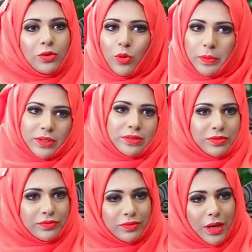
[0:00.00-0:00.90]
Still, no, but
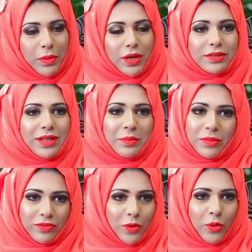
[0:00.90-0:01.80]
amongst
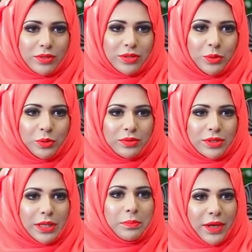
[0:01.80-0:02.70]
them, of course,
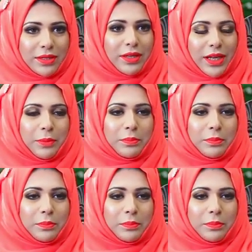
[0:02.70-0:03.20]
you still made the